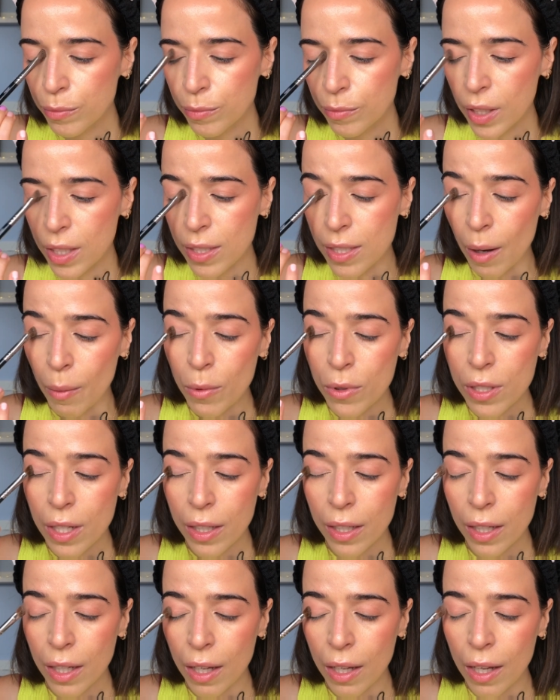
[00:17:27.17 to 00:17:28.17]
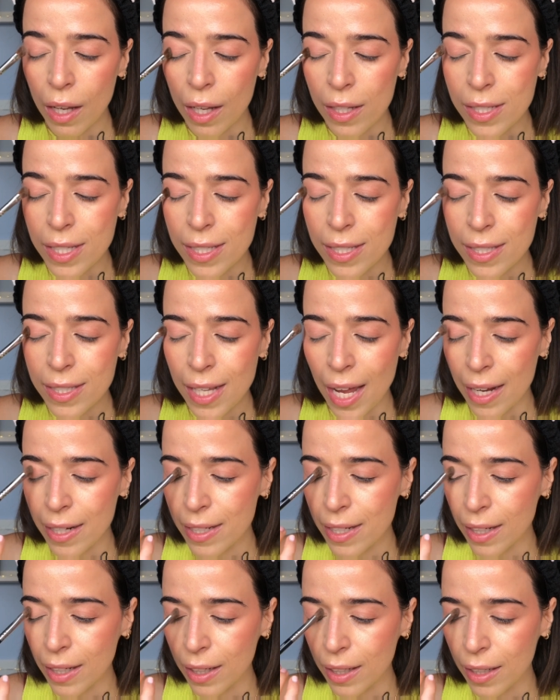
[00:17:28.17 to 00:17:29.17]
It's almost like a
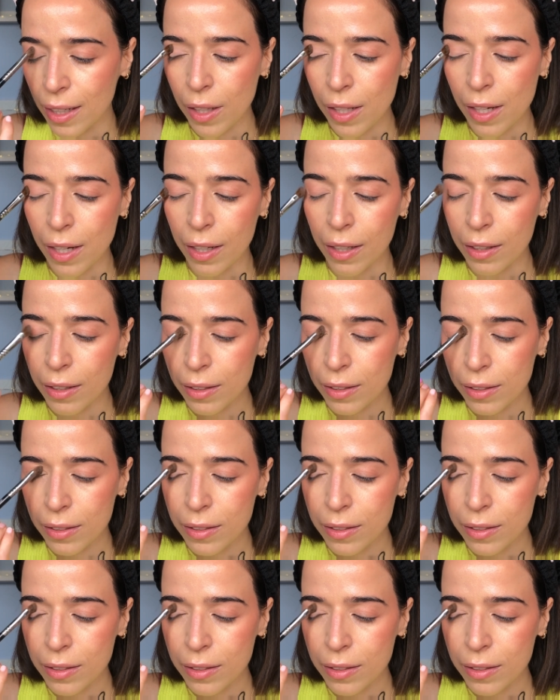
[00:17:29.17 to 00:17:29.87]
setting layer.